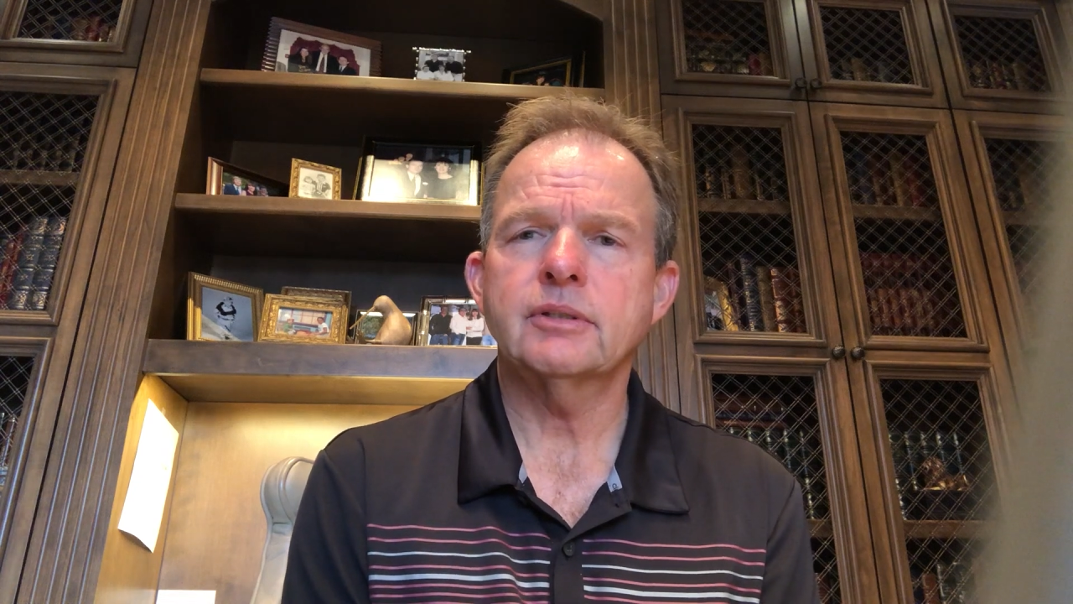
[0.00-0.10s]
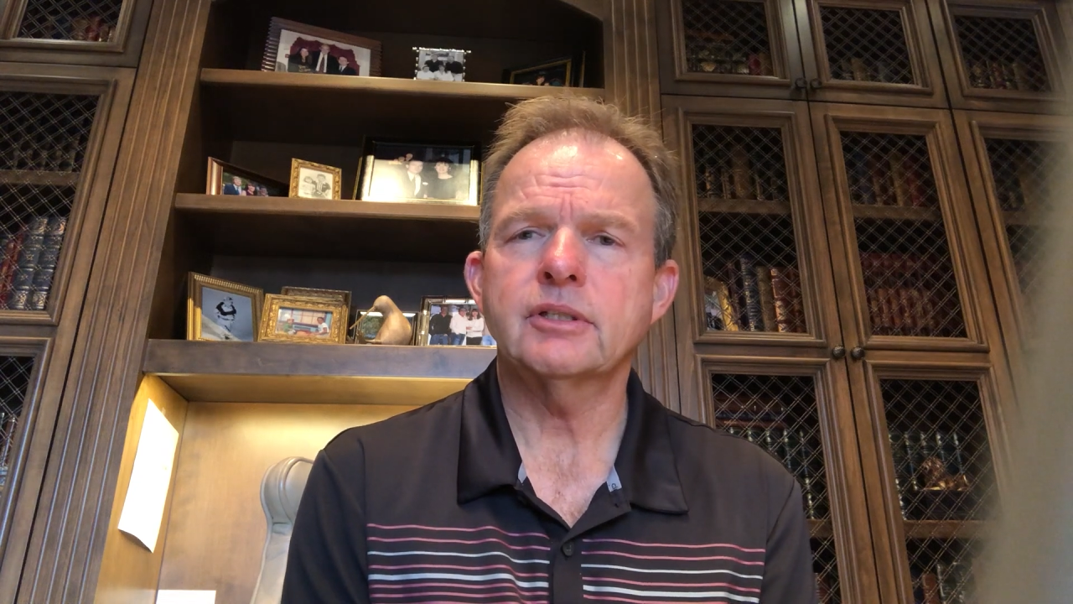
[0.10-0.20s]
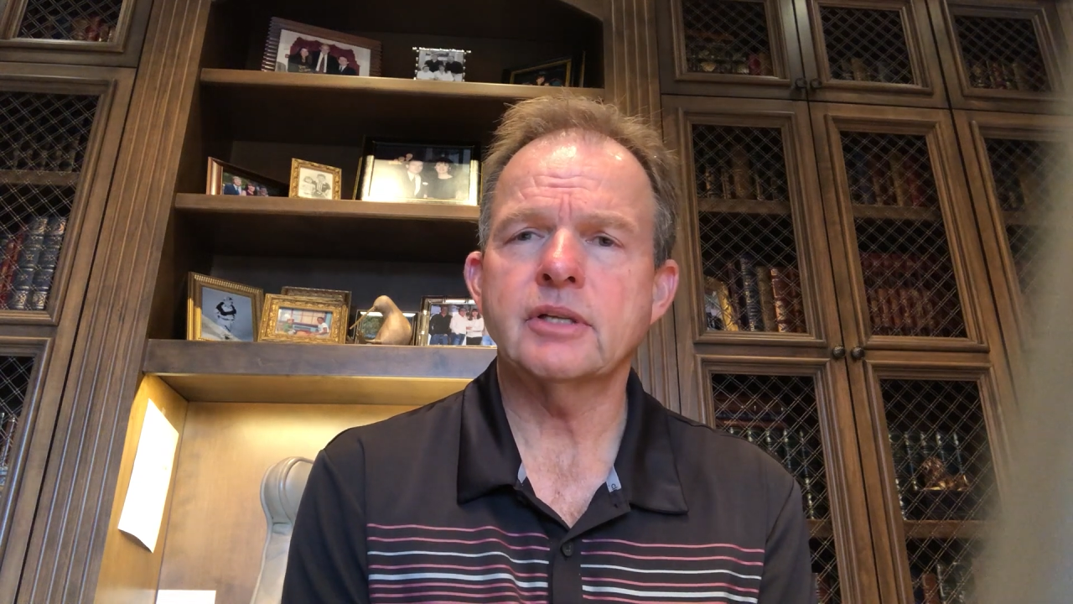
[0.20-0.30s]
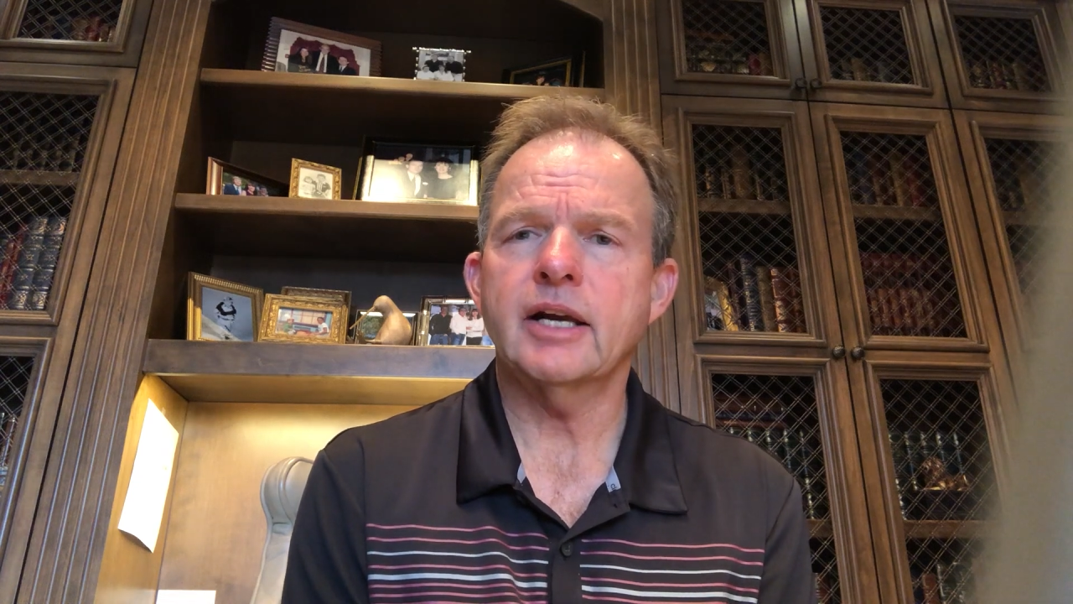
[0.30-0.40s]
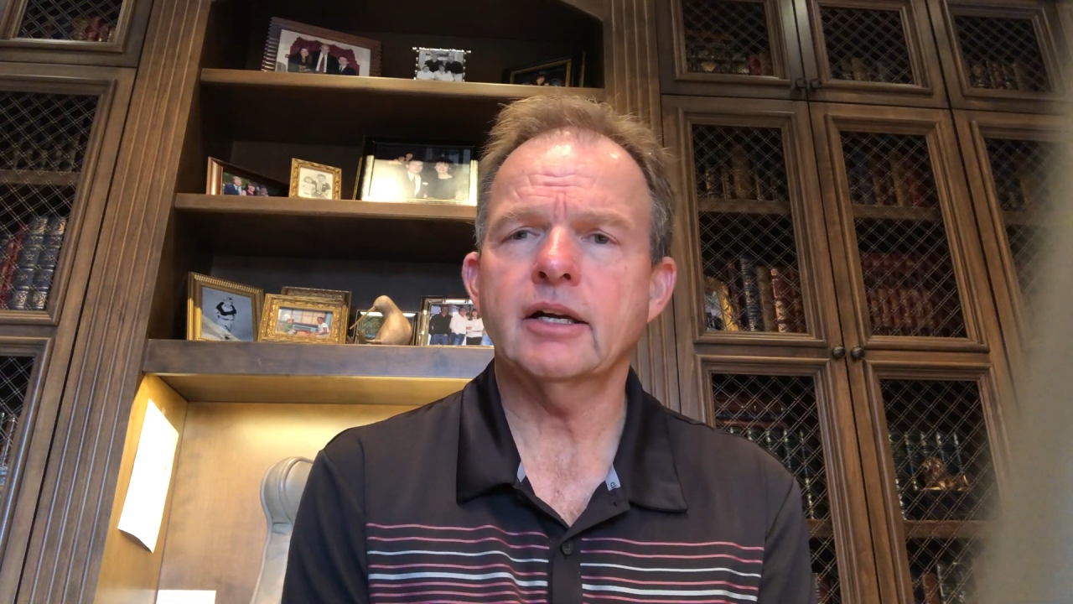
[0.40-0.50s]

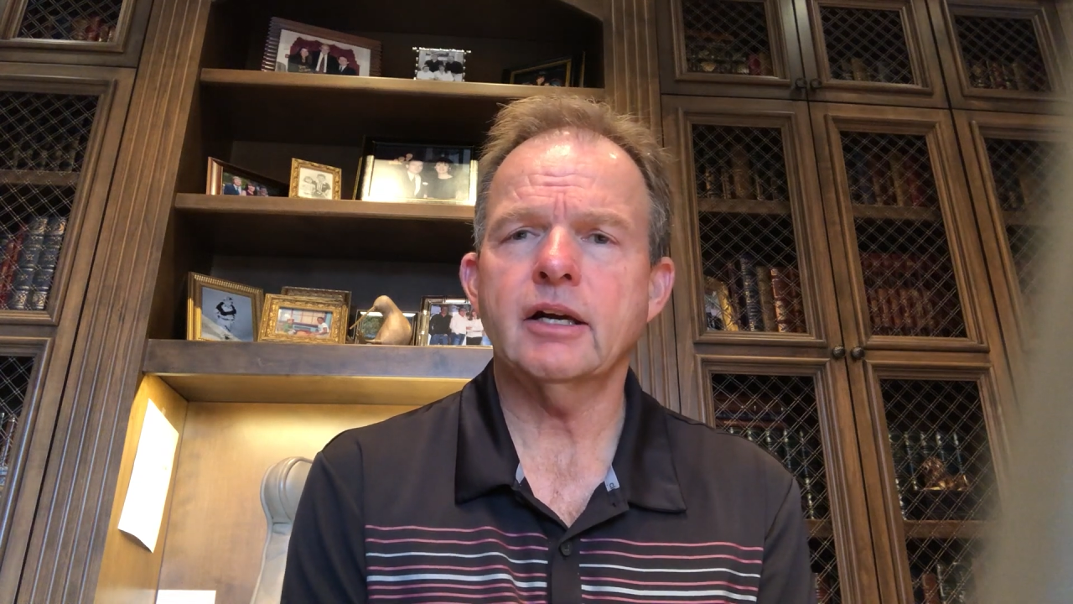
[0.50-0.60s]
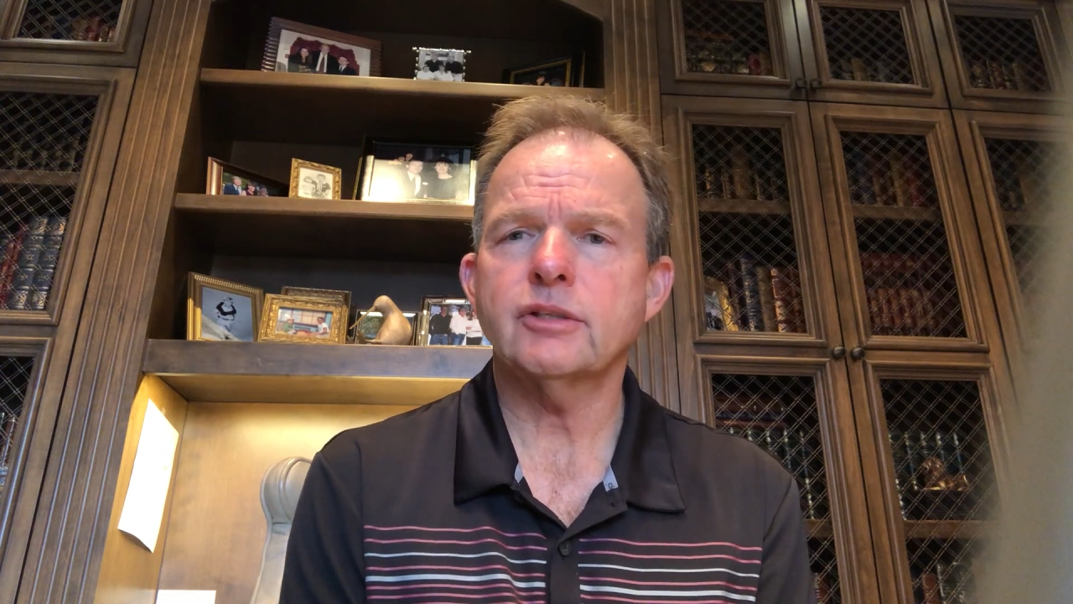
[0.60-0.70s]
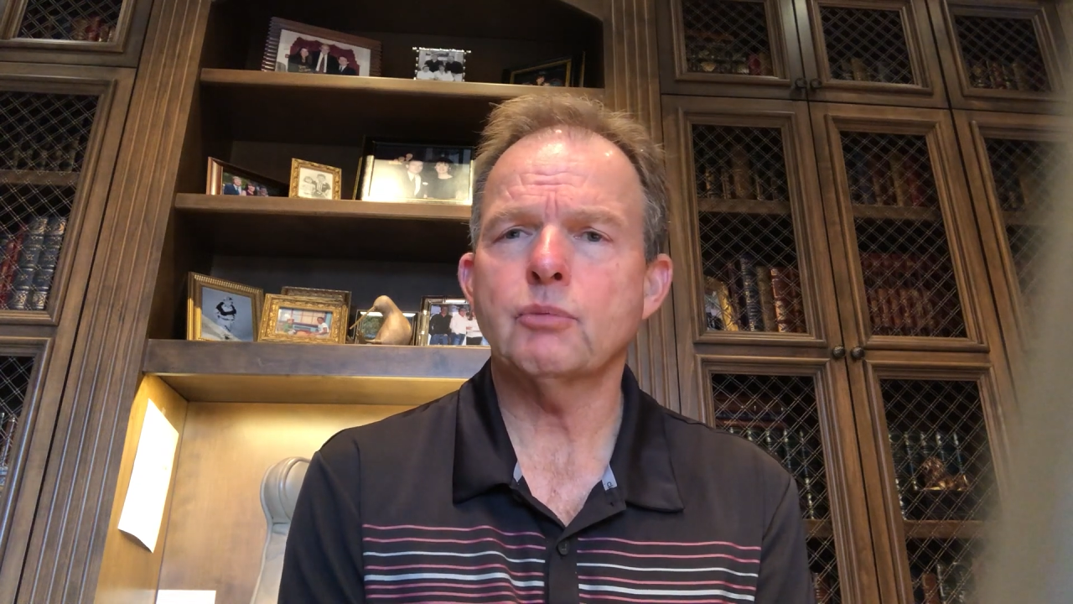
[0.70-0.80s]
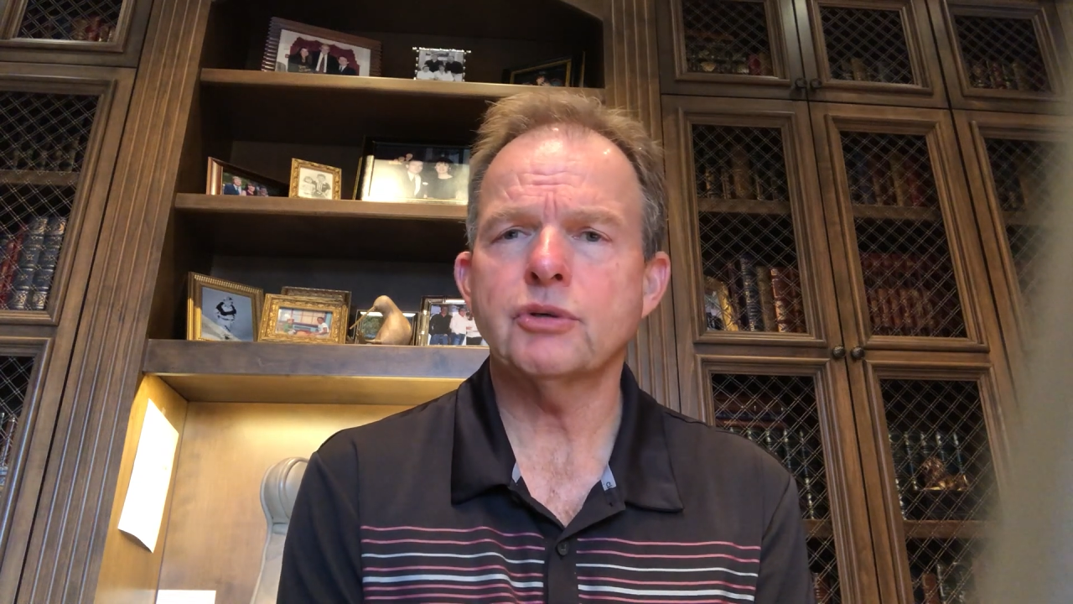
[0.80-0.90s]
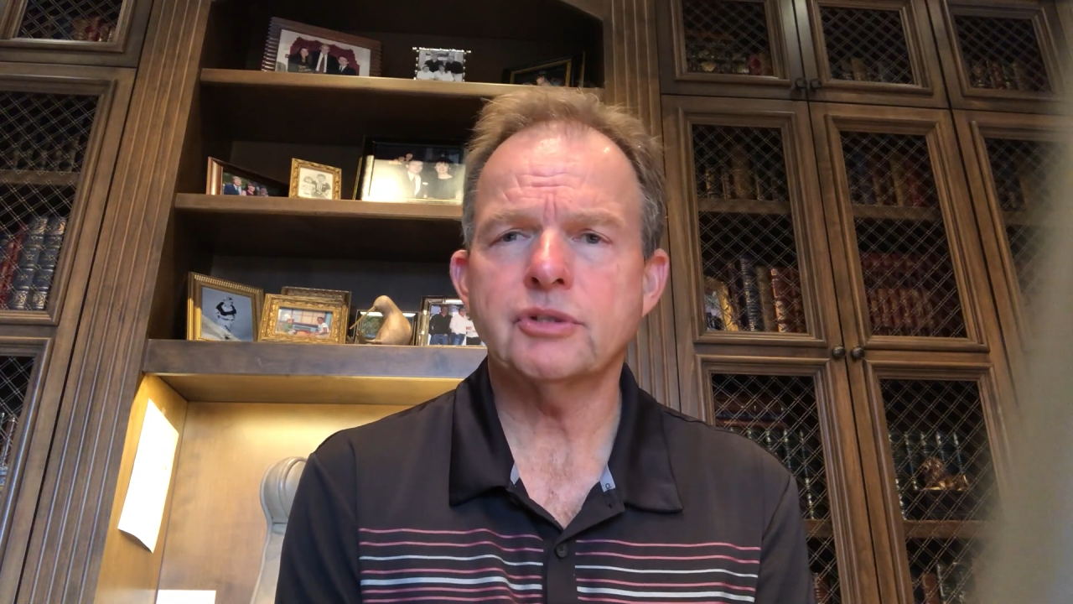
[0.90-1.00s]
does not
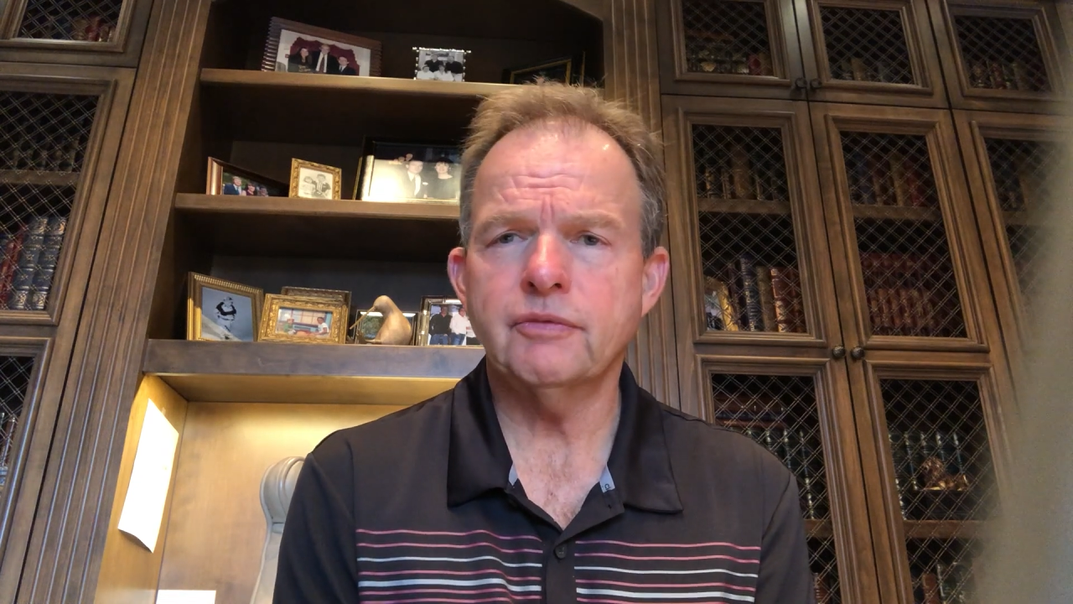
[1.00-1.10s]
cause more